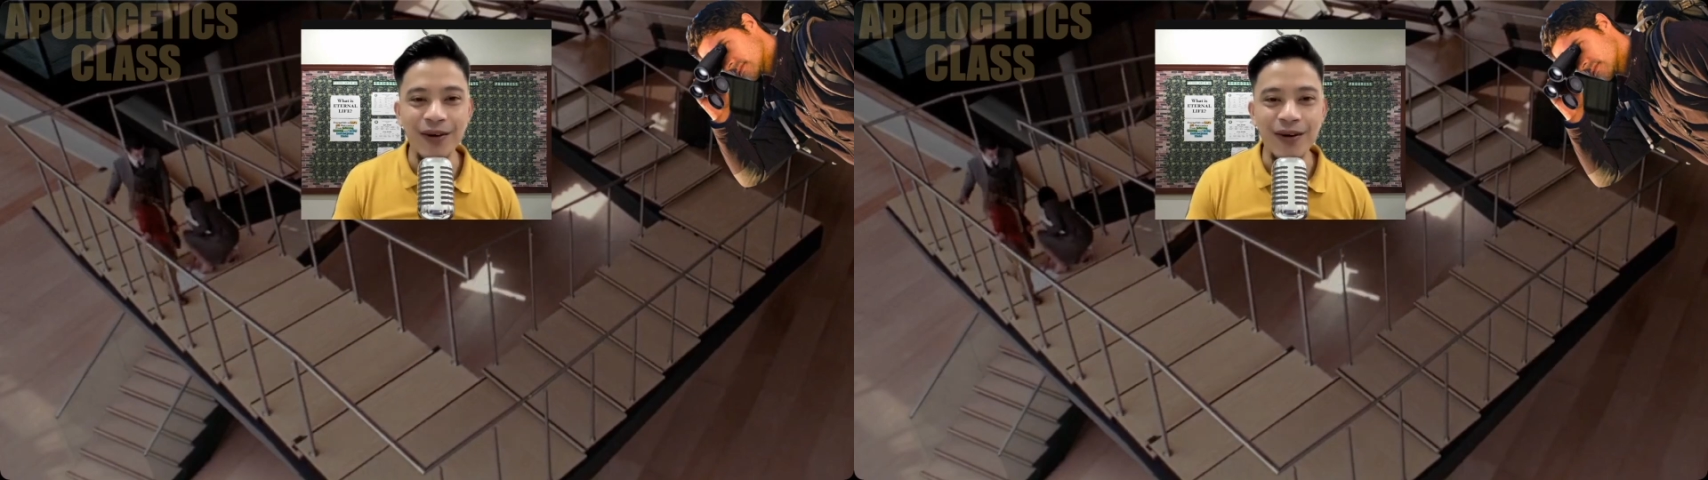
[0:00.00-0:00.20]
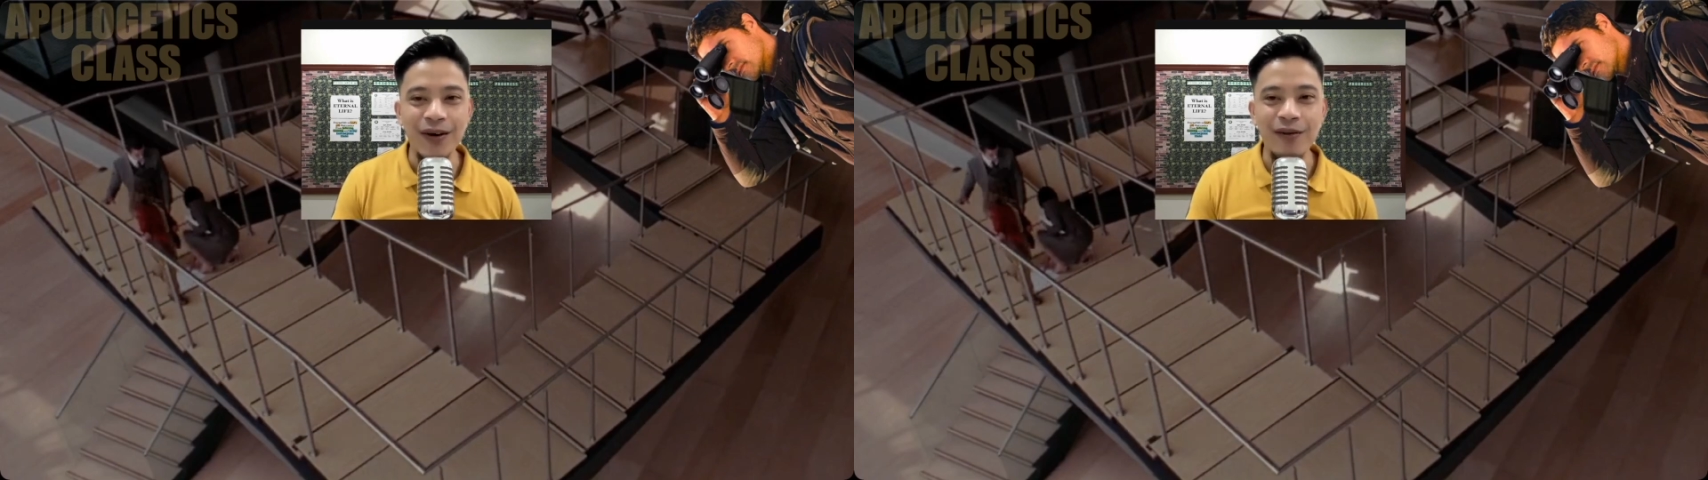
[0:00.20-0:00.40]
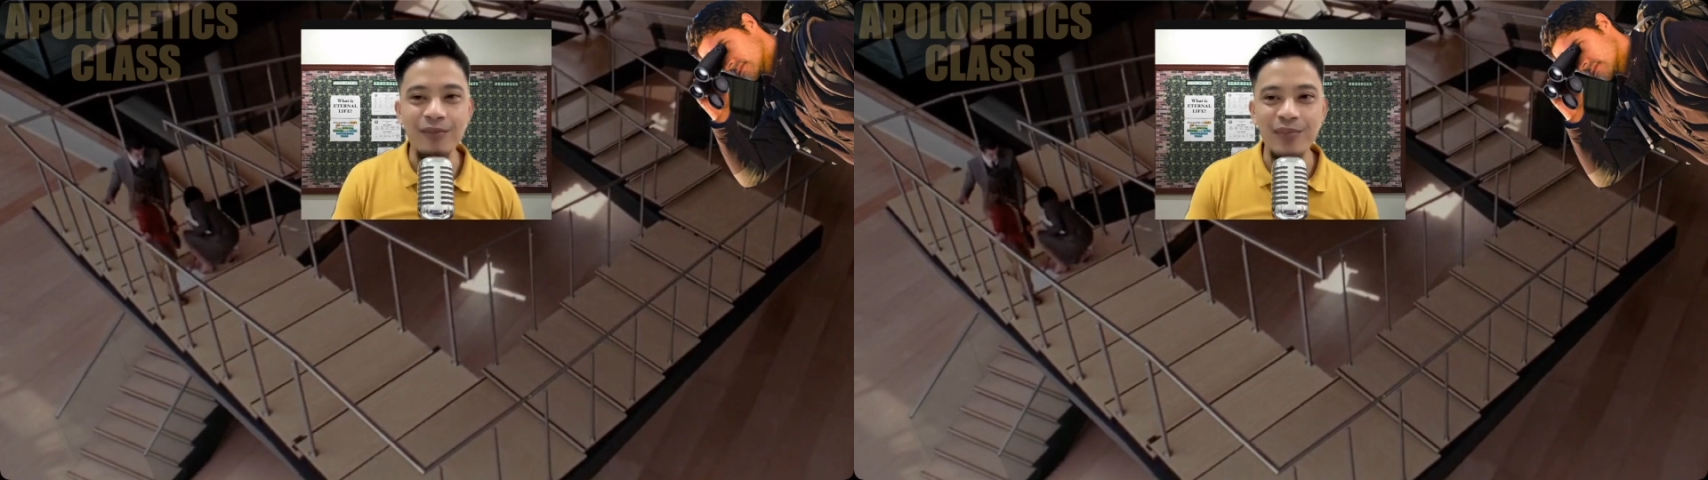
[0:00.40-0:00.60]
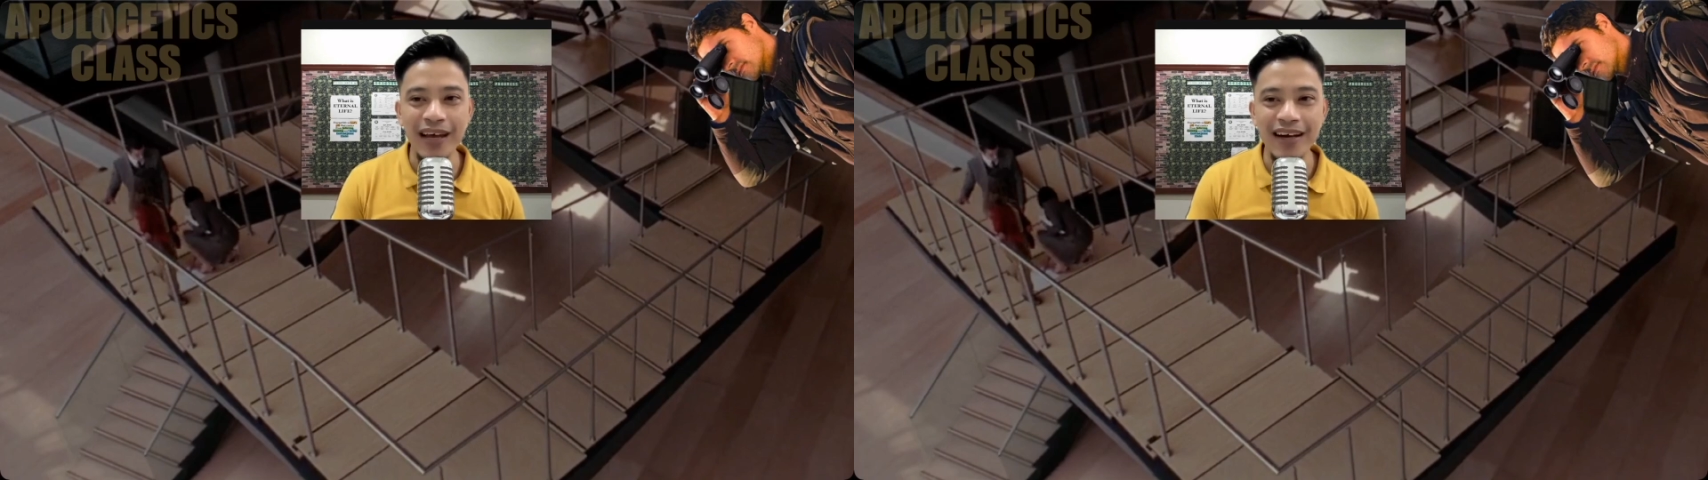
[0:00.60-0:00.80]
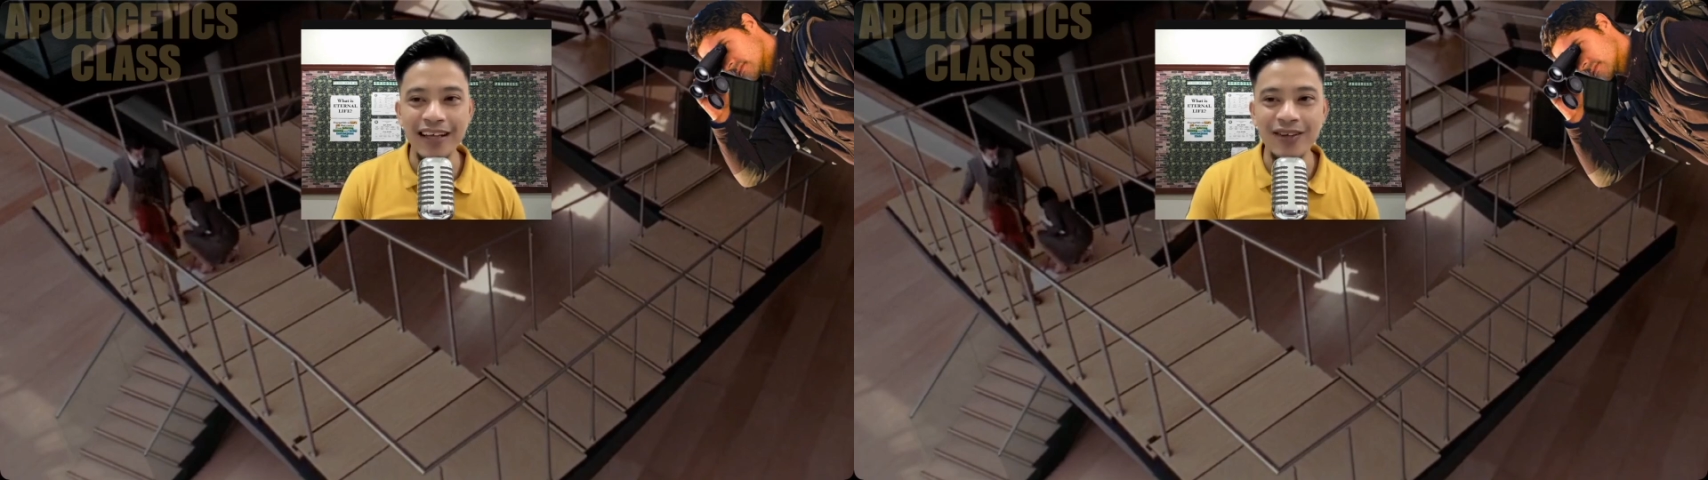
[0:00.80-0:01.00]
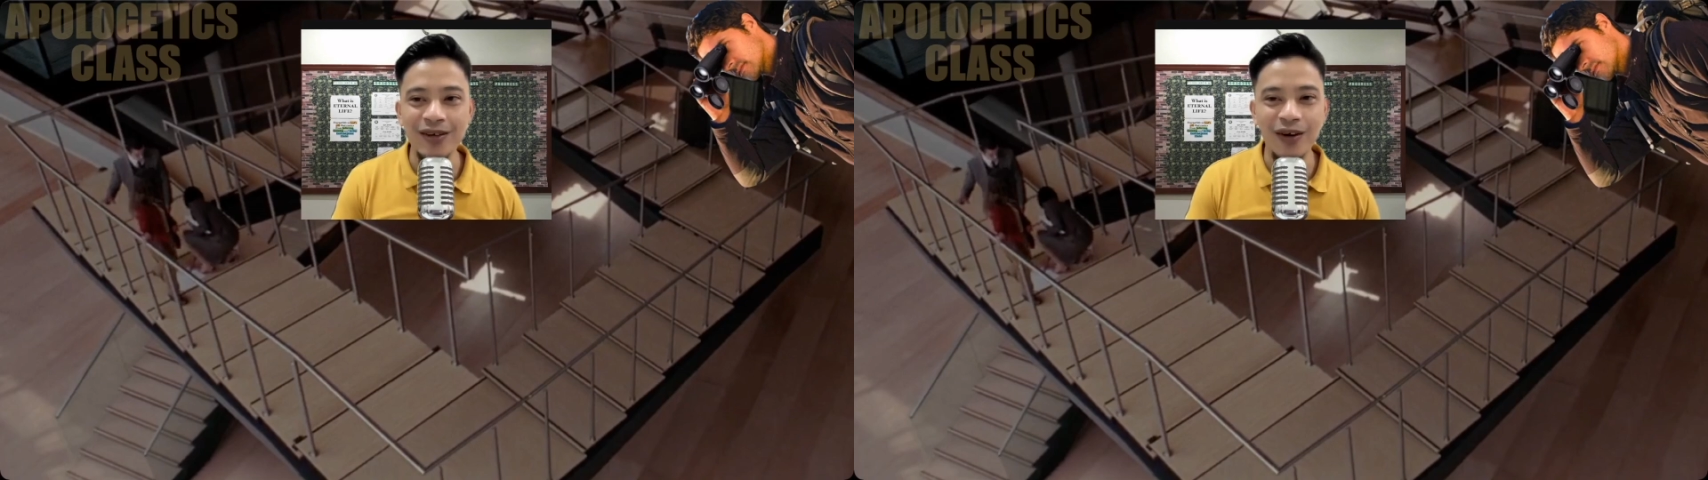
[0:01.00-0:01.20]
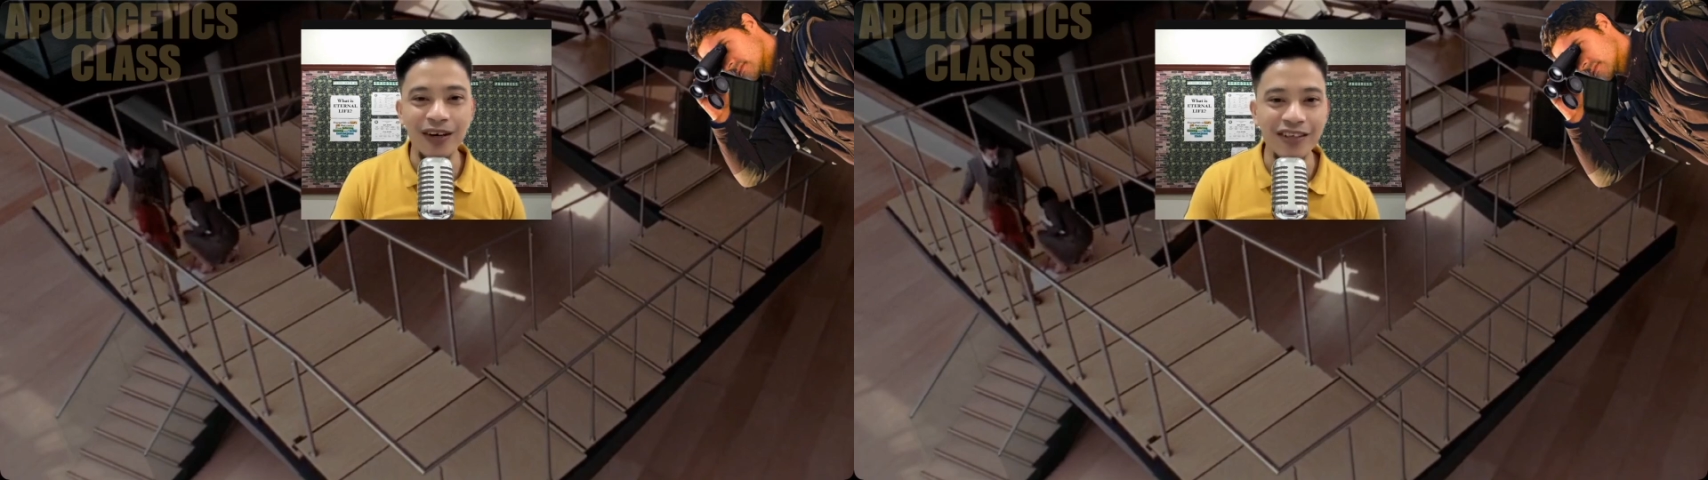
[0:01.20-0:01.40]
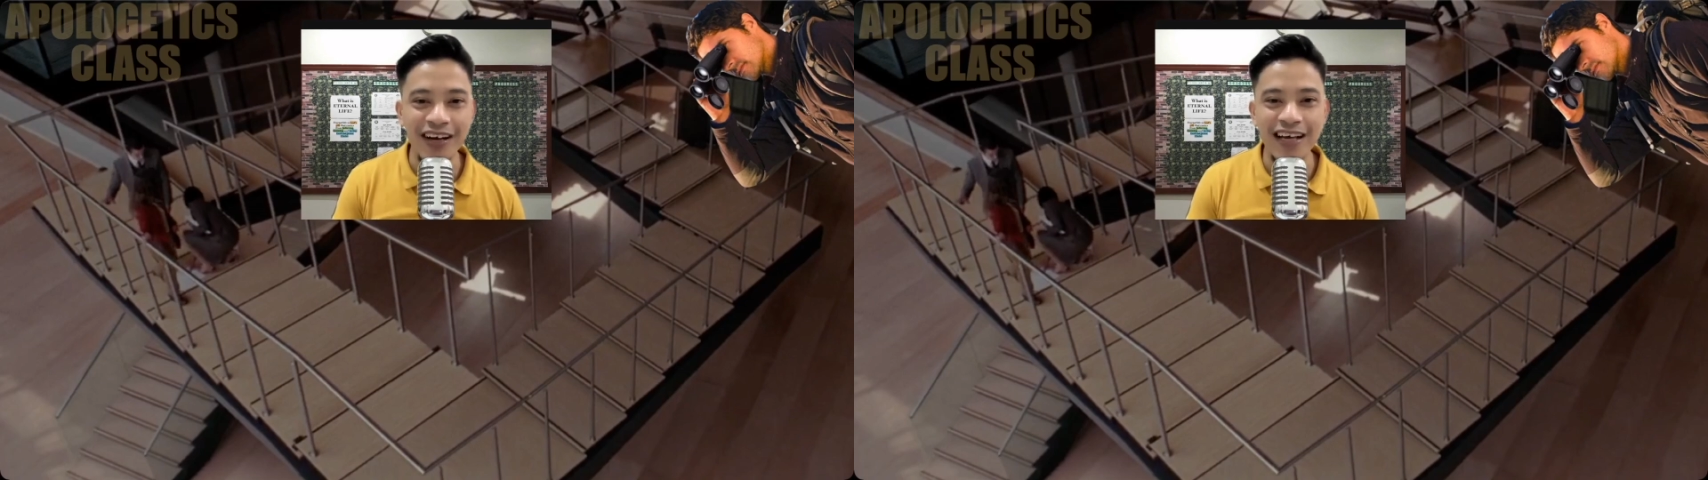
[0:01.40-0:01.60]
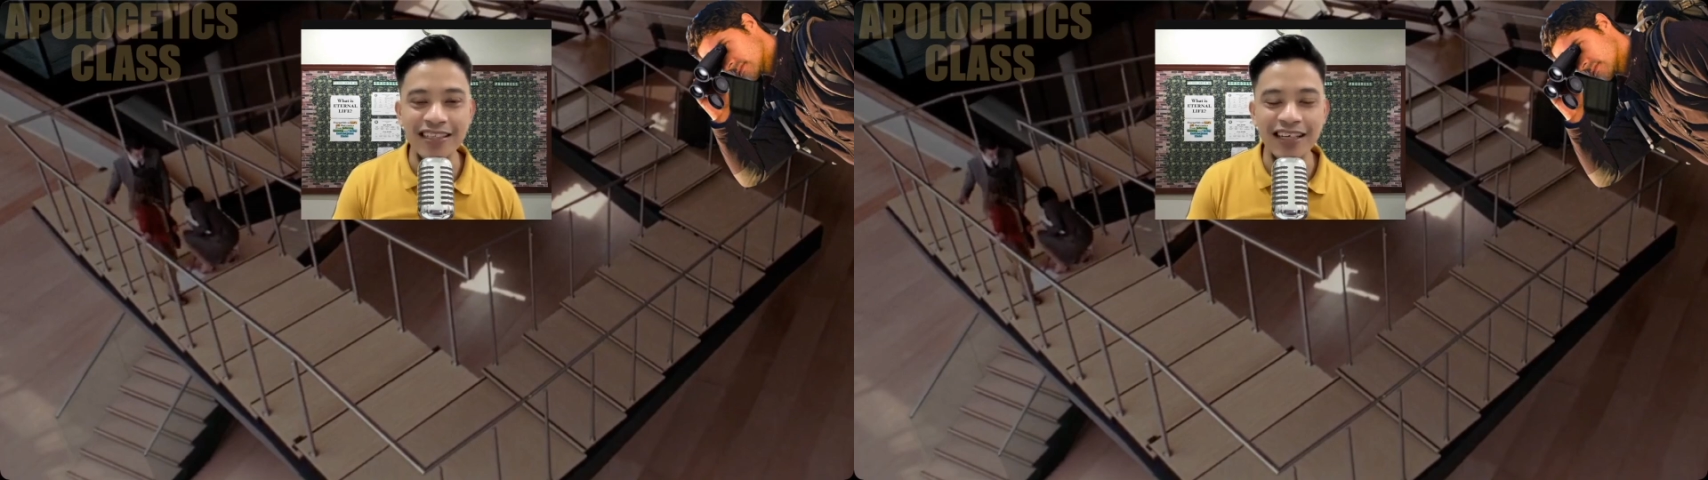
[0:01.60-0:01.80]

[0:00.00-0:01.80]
compare and to contrast